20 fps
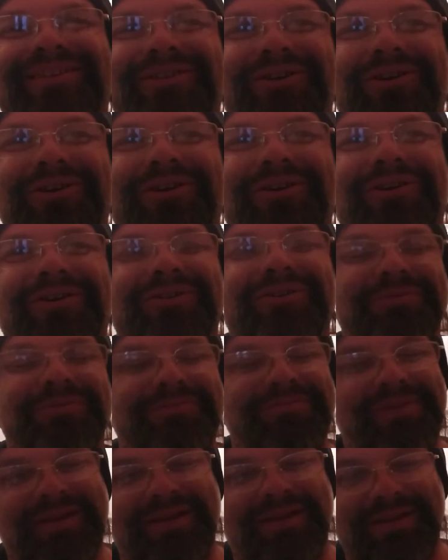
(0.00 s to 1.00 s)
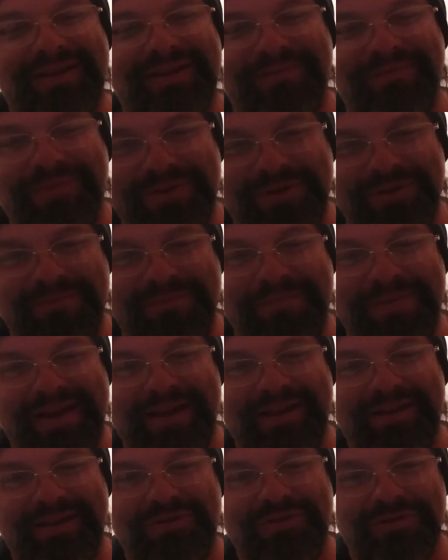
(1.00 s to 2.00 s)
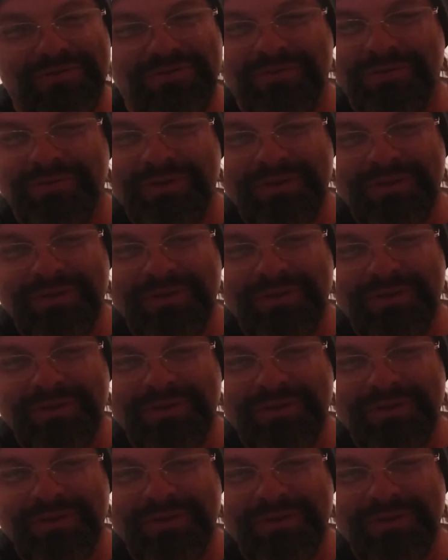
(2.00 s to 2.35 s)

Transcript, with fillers: oh man, I feel bad though.